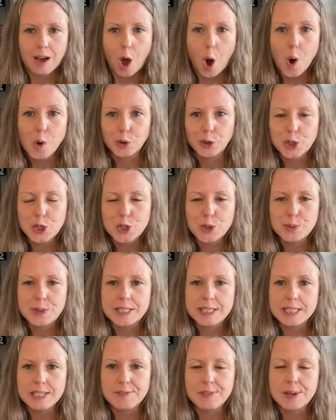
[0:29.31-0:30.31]
Owners are
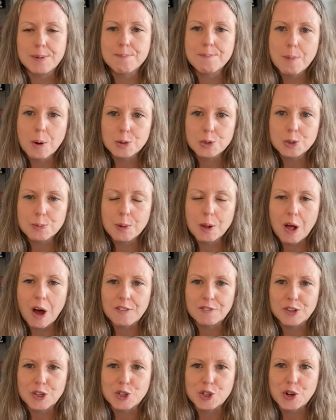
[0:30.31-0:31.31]
receiving multiple
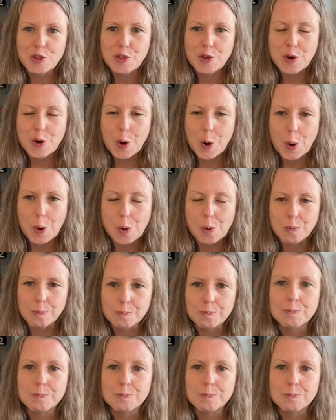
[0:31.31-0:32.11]
offers on their home,